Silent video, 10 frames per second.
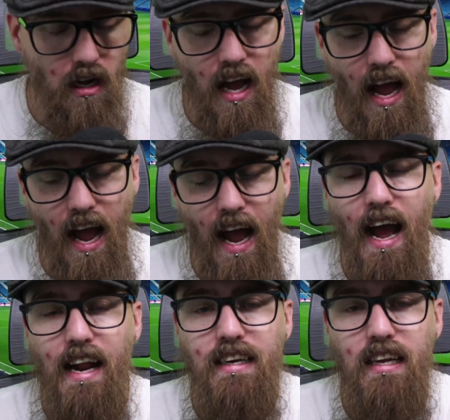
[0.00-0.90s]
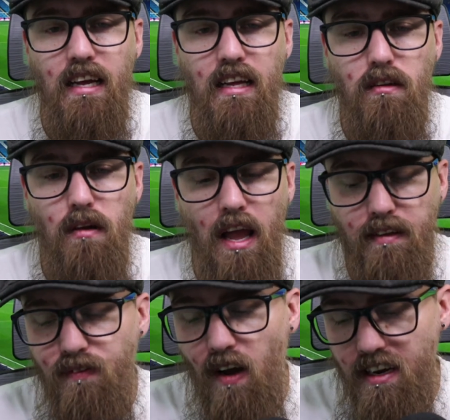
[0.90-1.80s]
And
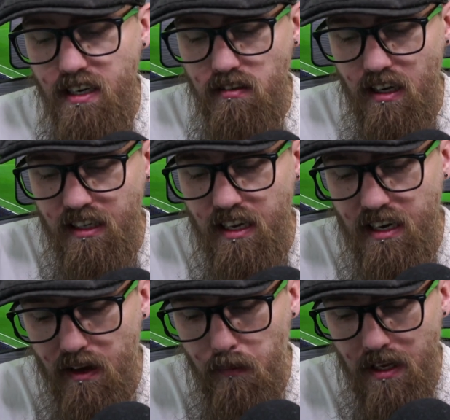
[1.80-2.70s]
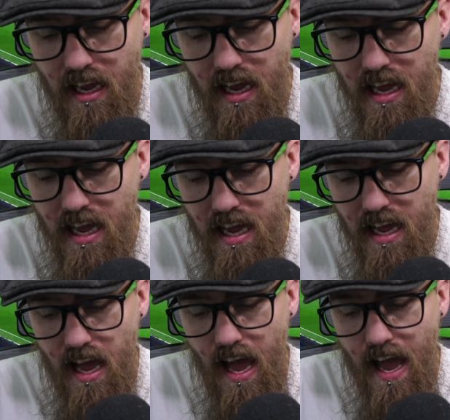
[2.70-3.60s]
it's very interesting when you
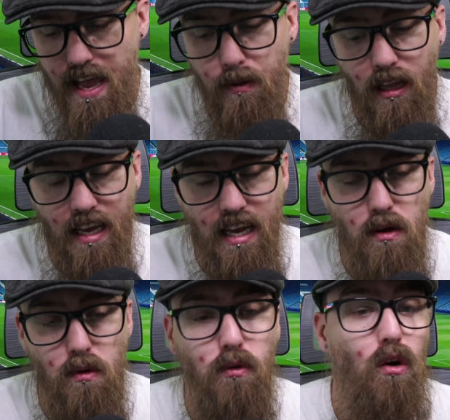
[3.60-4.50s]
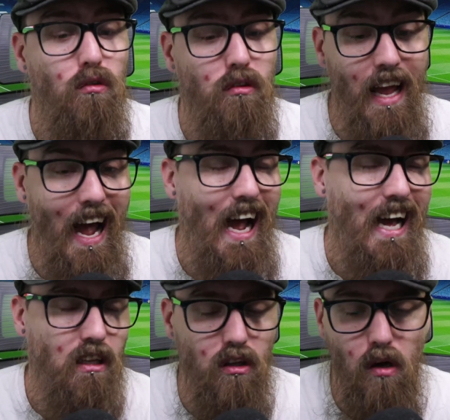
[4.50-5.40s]
hear a player who's currently at
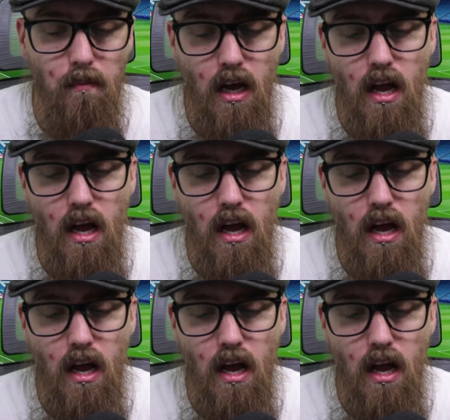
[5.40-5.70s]
the club,